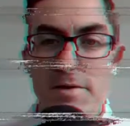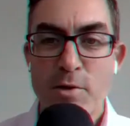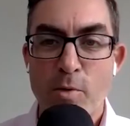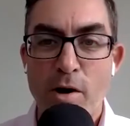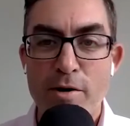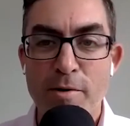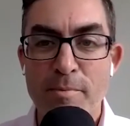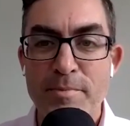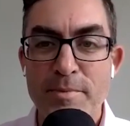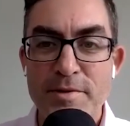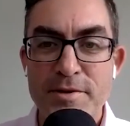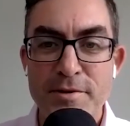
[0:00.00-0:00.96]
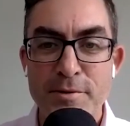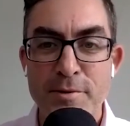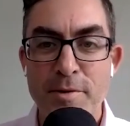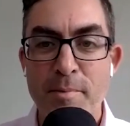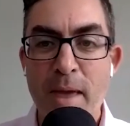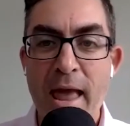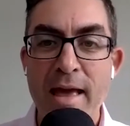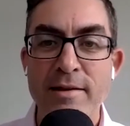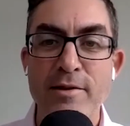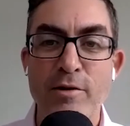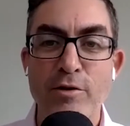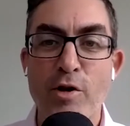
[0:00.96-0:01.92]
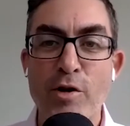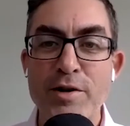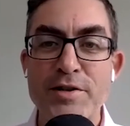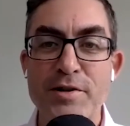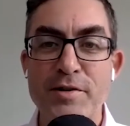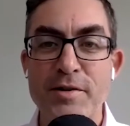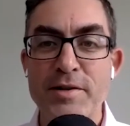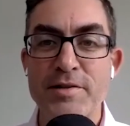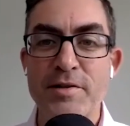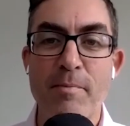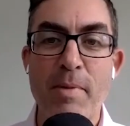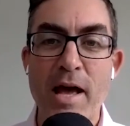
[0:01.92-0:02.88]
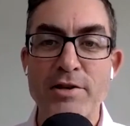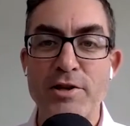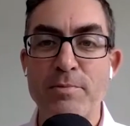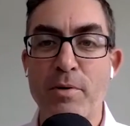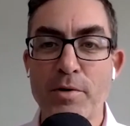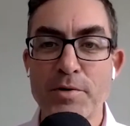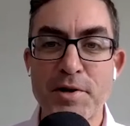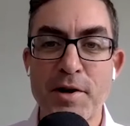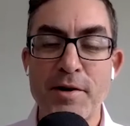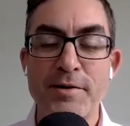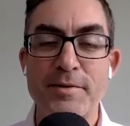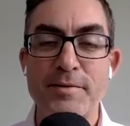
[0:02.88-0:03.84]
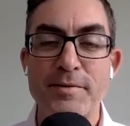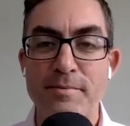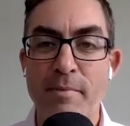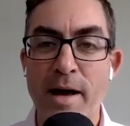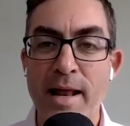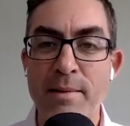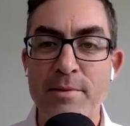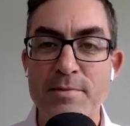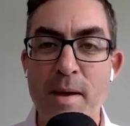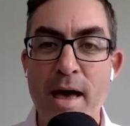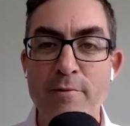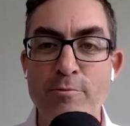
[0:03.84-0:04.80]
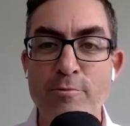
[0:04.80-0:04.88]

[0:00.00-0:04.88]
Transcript: So welcome to the Pandio Learning Series on Apache Pulsar. My name is Matt